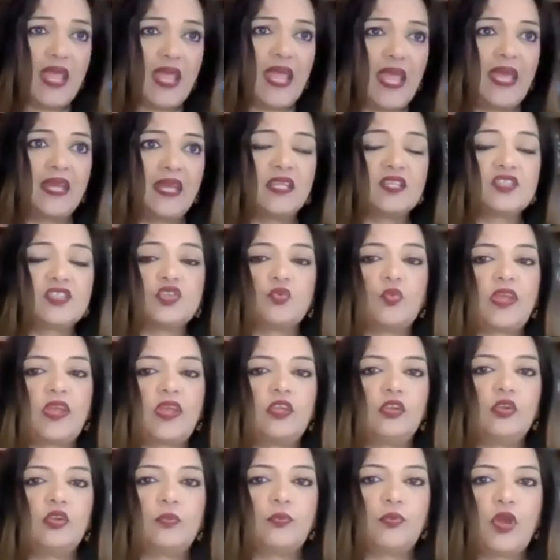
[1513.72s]
and it's in
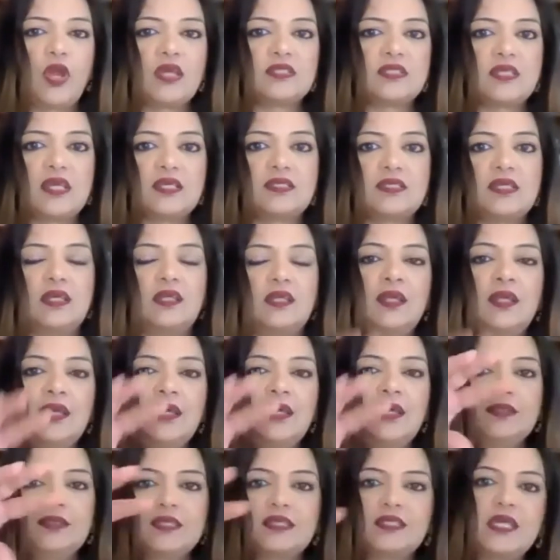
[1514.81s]
regular processing,
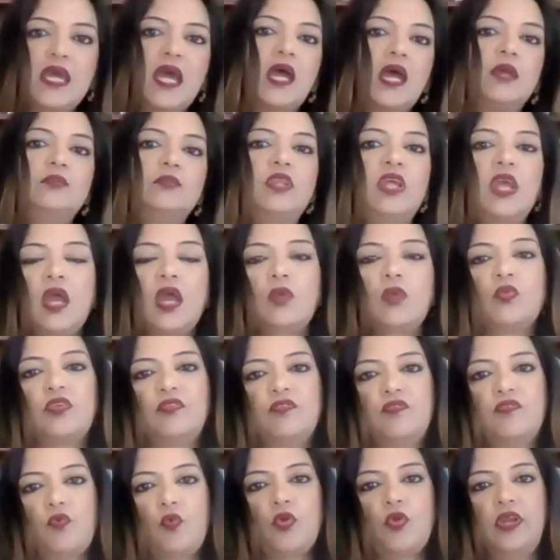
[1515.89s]
the time the
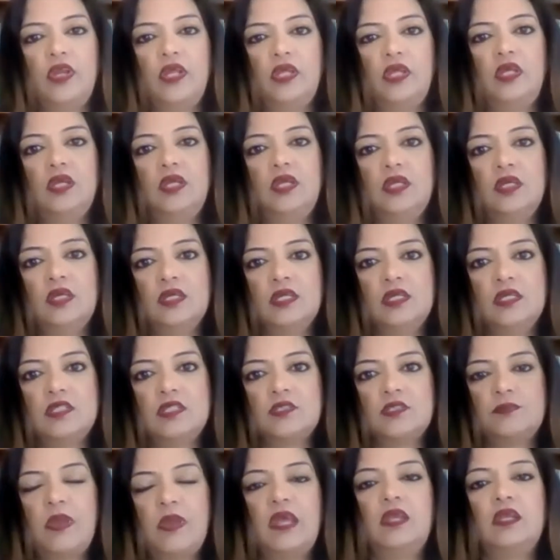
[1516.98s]
I-140
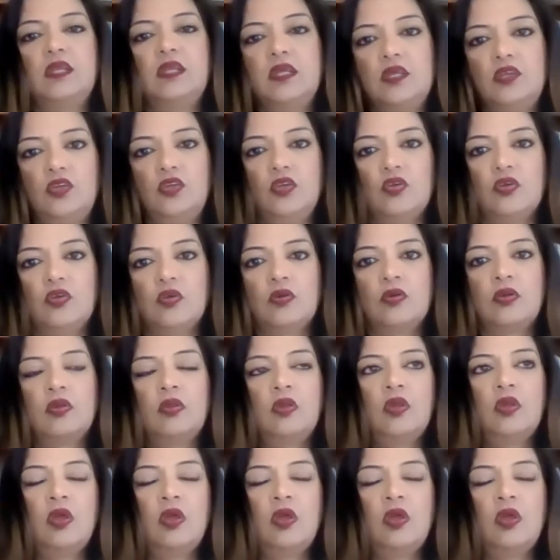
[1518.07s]
is pending, your